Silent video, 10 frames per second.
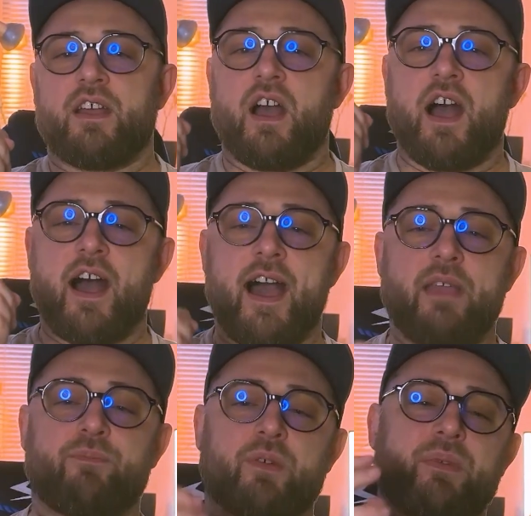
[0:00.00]
high
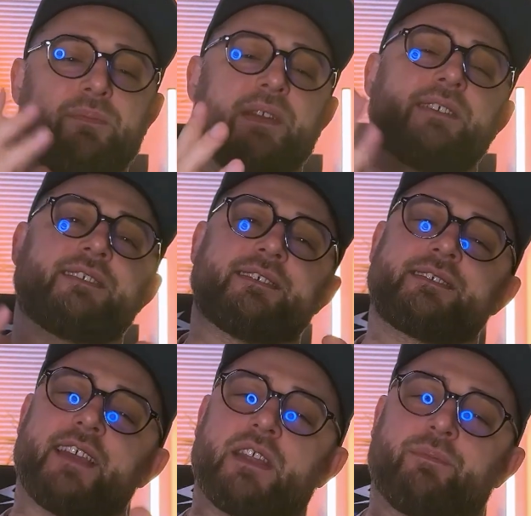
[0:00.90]
probability
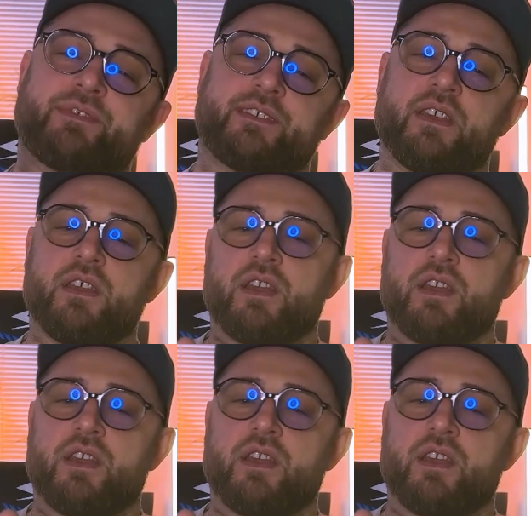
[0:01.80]
setups.